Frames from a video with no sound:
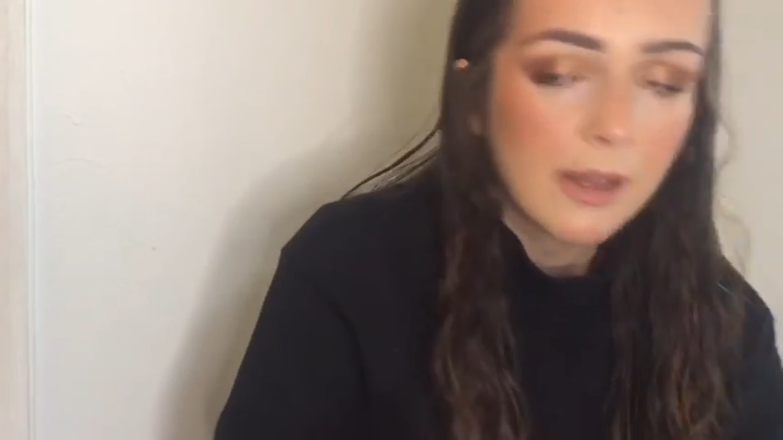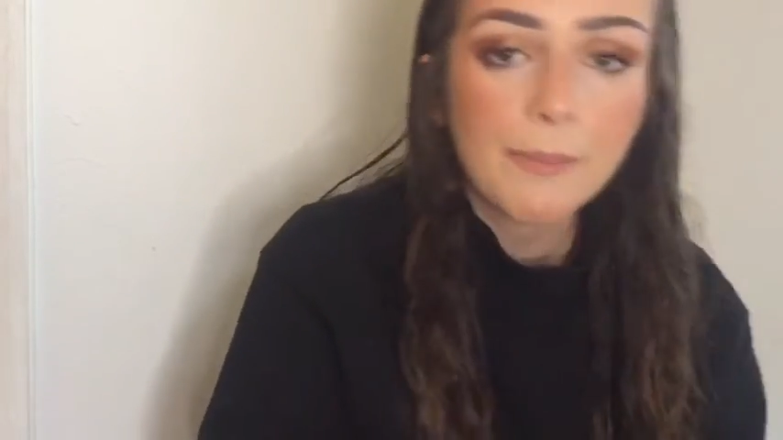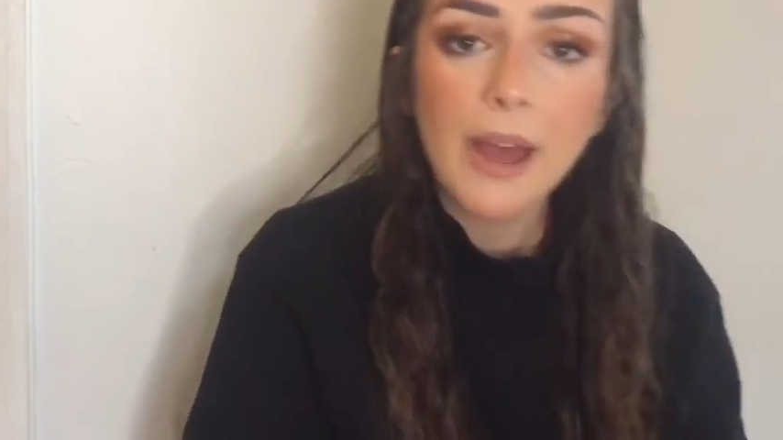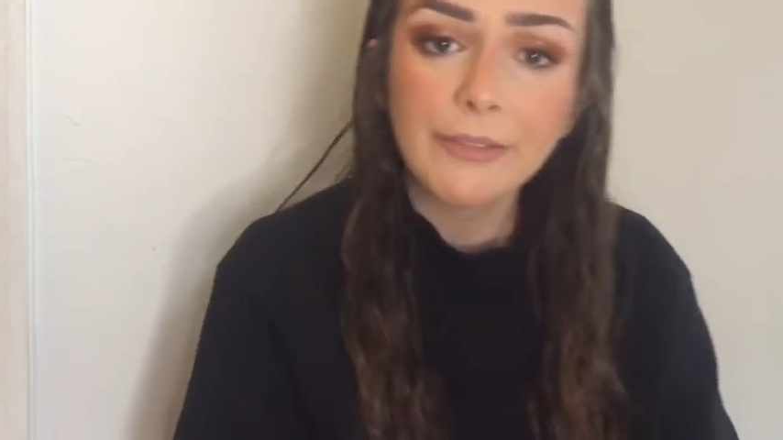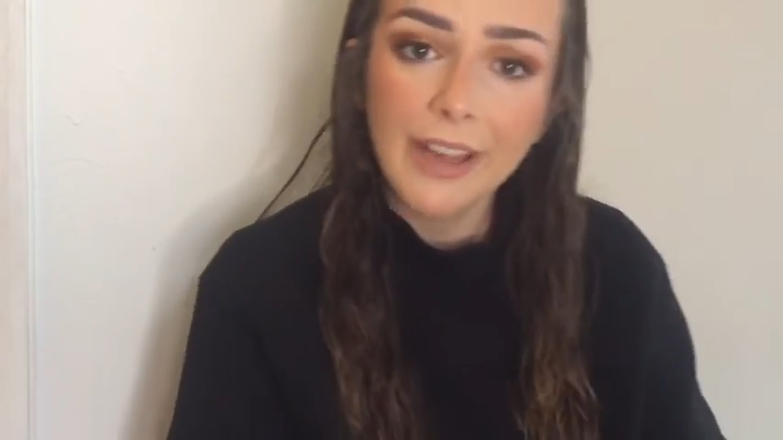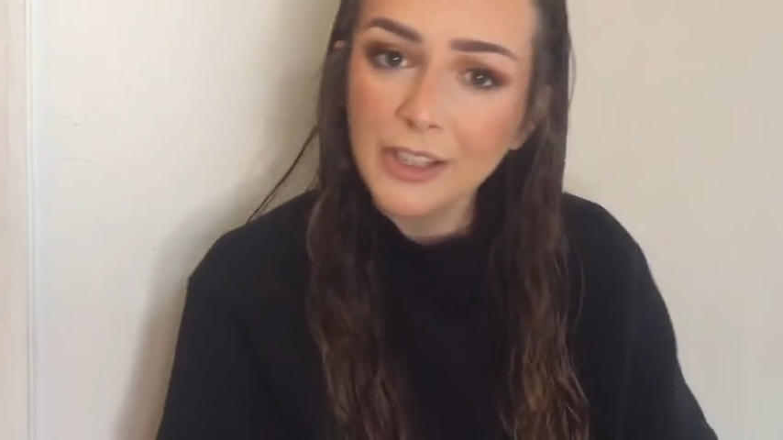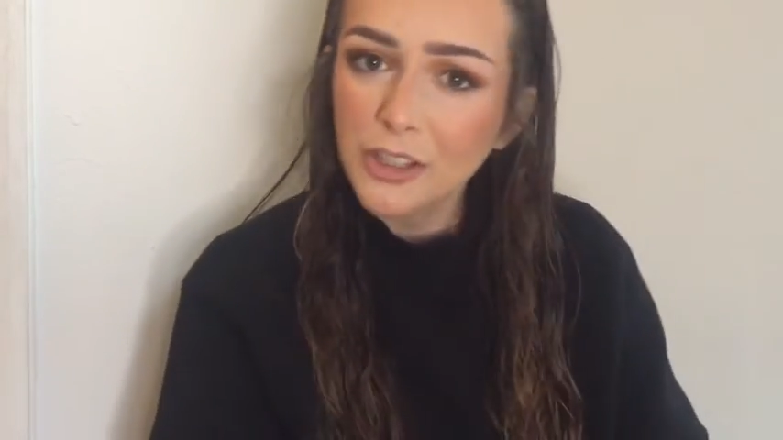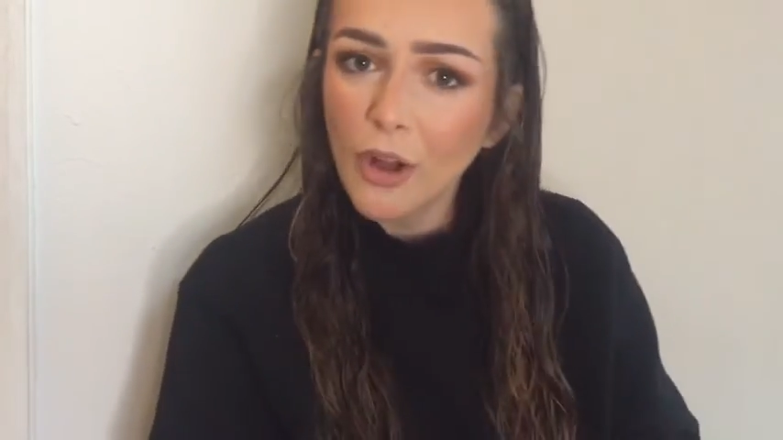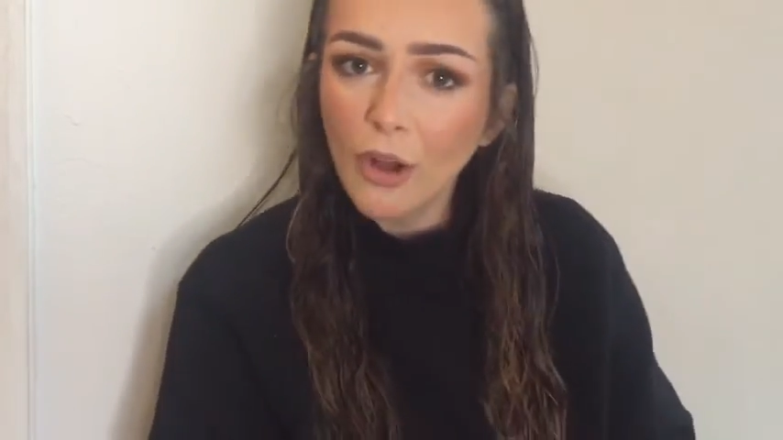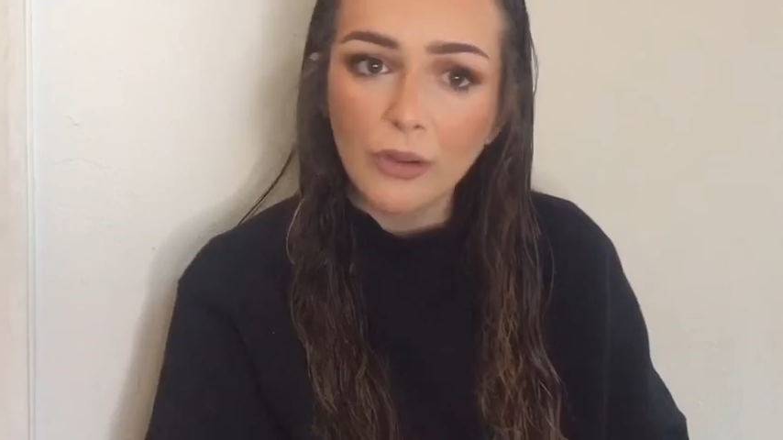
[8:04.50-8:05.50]

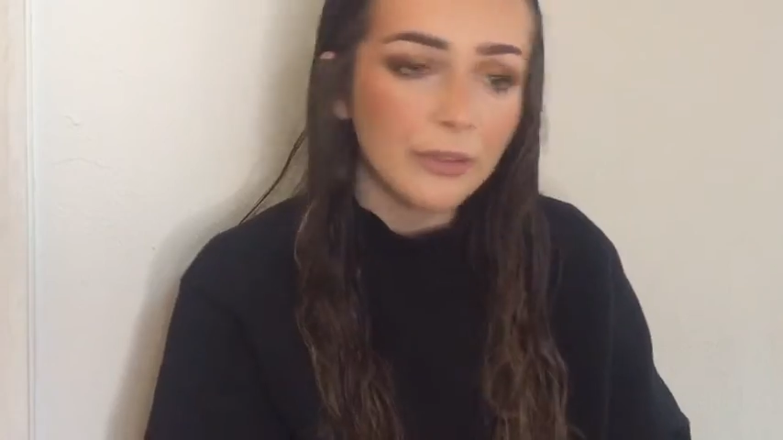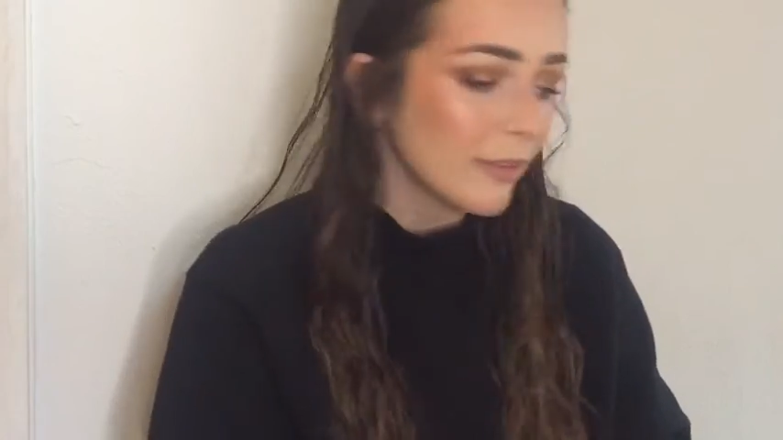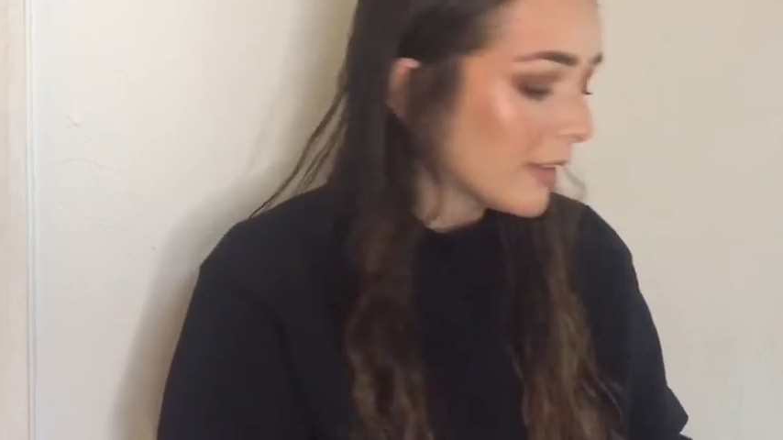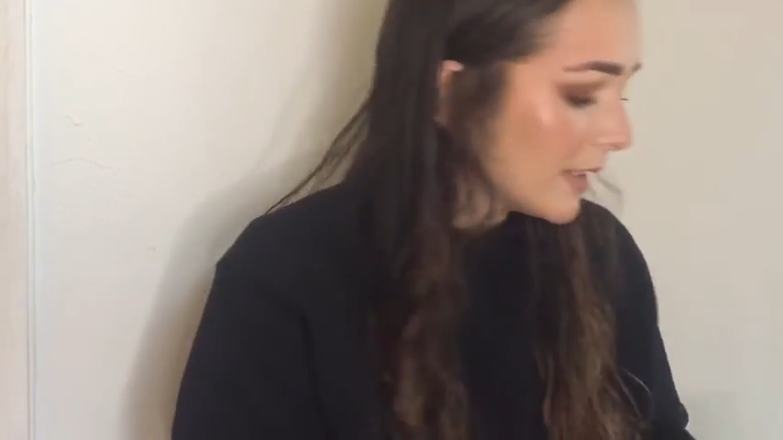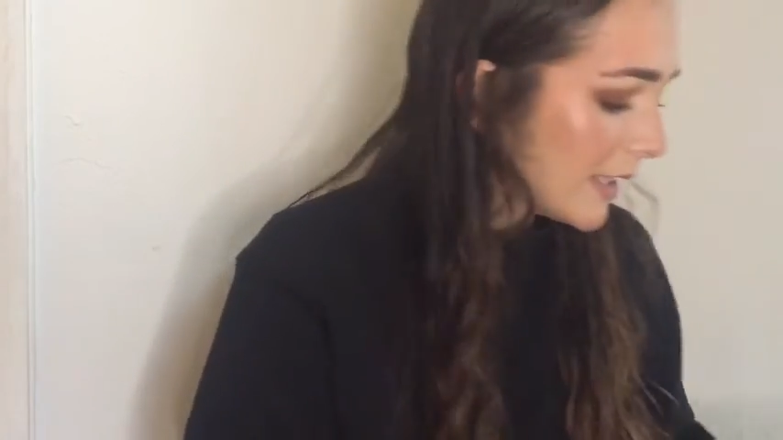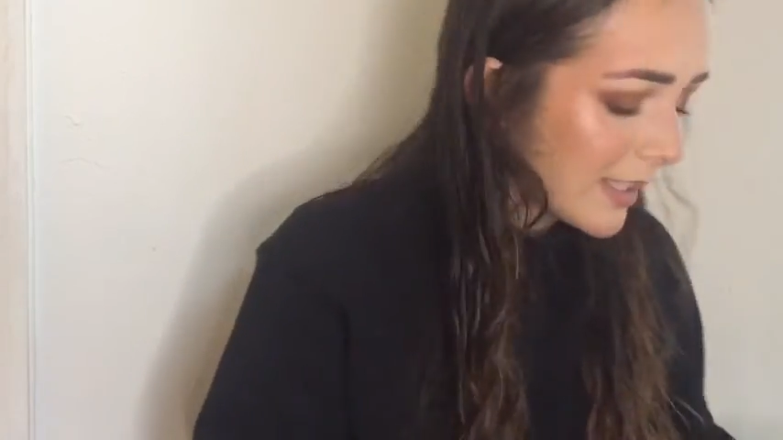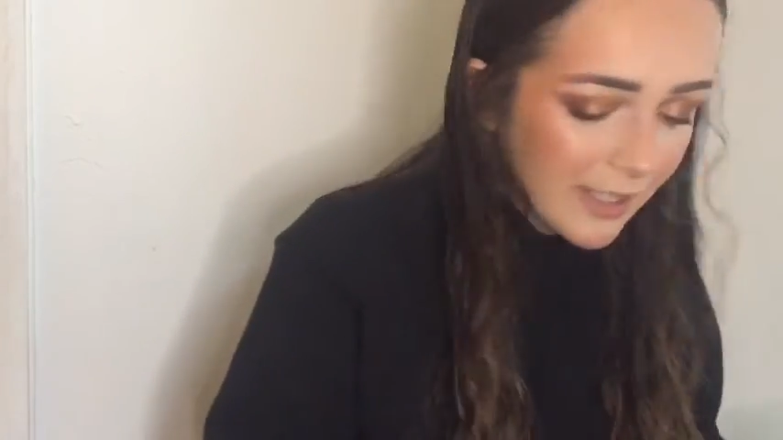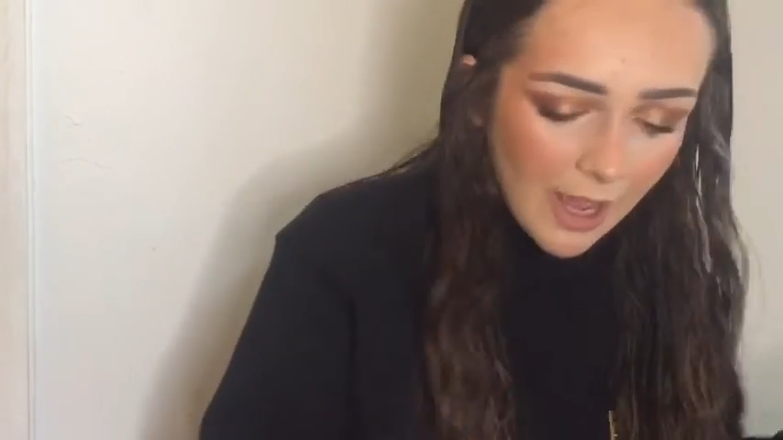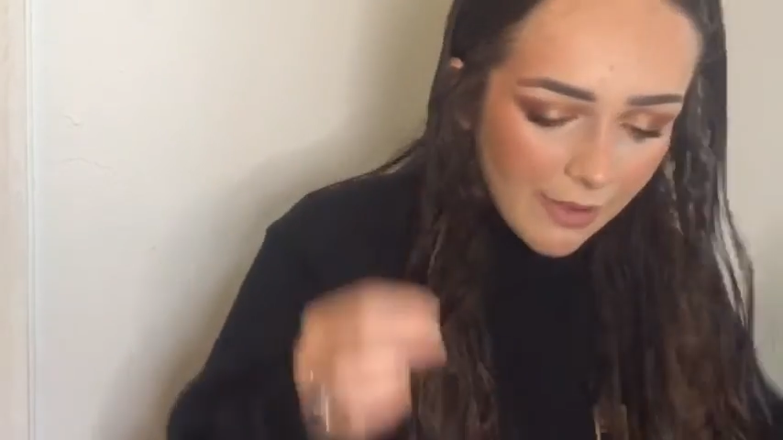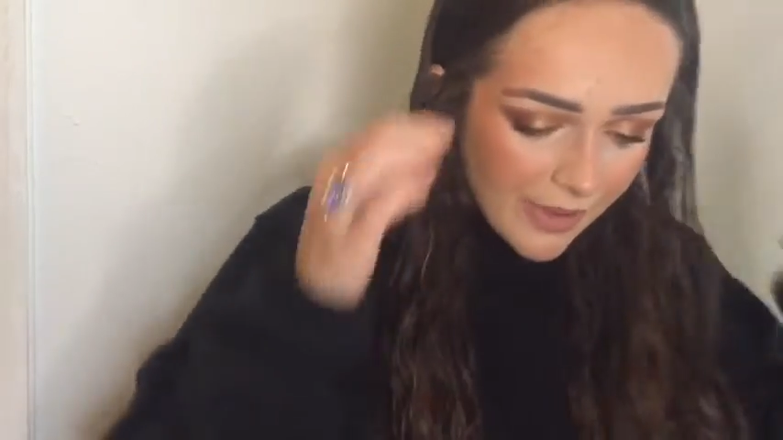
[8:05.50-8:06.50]
Perfection.
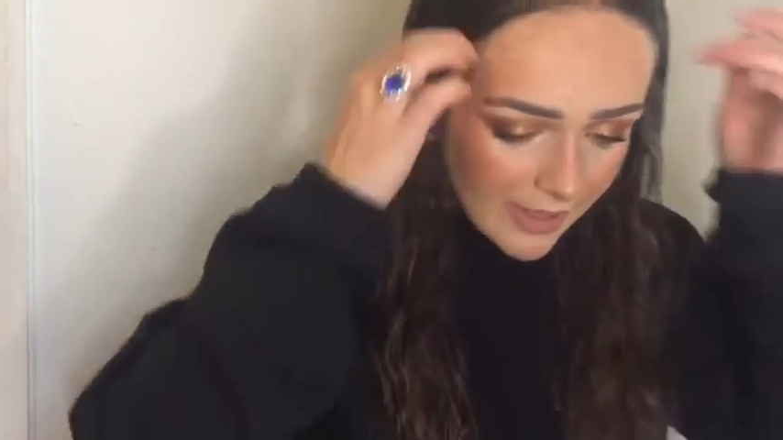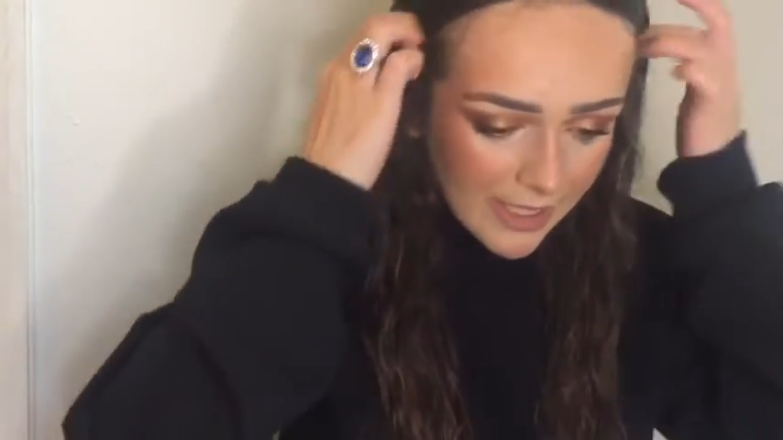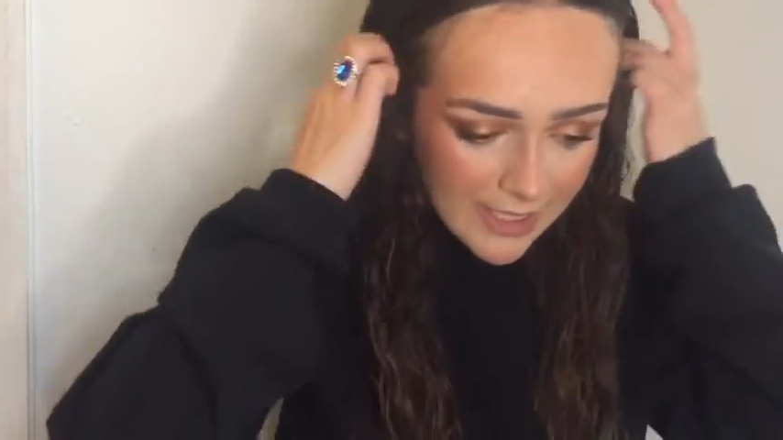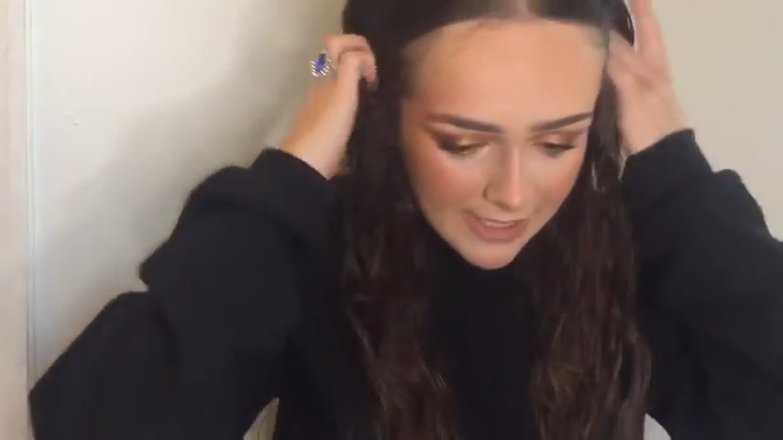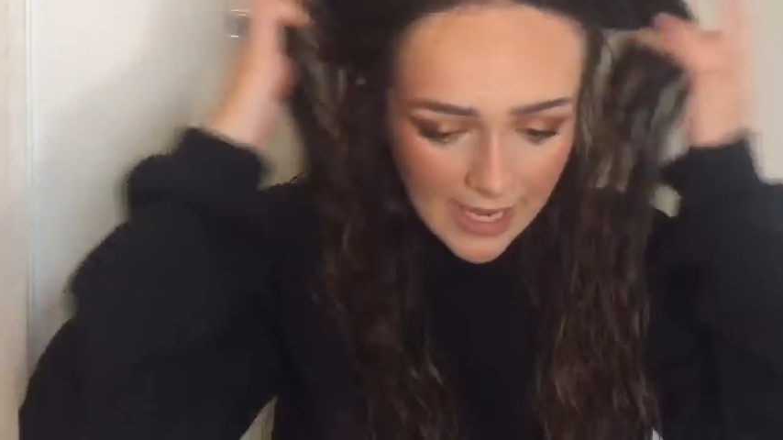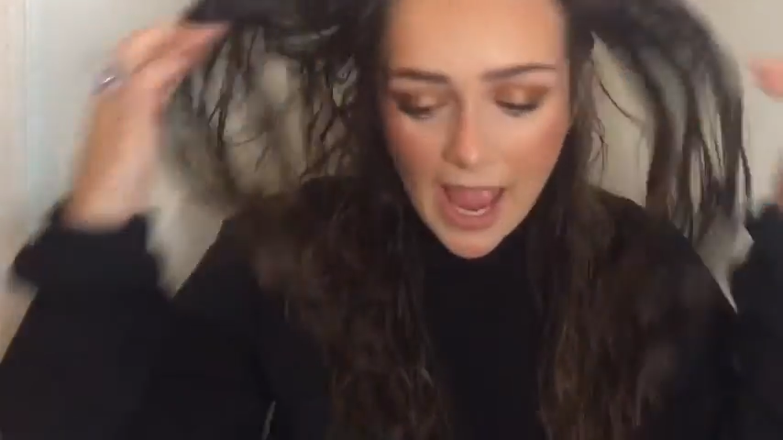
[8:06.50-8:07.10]
I think this is the